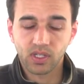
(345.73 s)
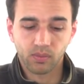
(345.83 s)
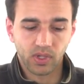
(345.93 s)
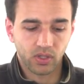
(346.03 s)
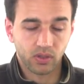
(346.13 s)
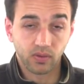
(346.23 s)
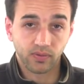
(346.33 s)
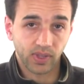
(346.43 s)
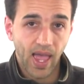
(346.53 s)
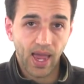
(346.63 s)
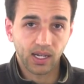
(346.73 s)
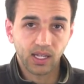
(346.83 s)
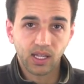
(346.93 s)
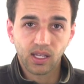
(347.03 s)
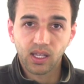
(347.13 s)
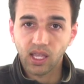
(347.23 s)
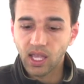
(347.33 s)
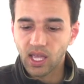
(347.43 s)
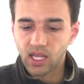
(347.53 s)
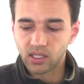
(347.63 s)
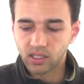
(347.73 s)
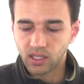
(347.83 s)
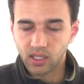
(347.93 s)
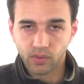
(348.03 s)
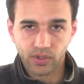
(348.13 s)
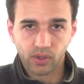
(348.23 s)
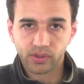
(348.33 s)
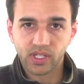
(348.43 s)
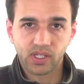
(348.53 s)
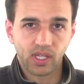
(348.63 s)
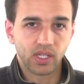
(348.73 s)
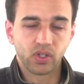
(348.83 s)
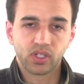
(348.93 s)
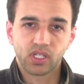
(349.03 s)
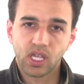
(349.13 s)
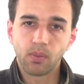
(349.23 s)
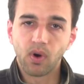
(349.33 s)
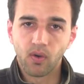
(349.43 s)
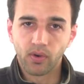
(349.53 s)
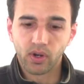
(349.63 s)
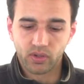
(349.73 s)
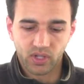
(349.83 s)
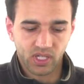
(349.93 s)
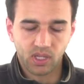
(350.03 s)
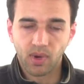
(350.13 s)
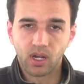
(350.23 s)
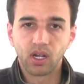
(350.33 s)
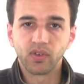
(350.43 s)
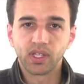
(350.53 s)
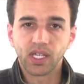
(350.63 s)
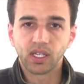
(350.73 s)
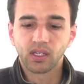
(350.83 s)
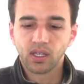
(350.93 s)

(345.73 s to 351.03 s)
It's much too flat, and the result is they just skim over just about everything.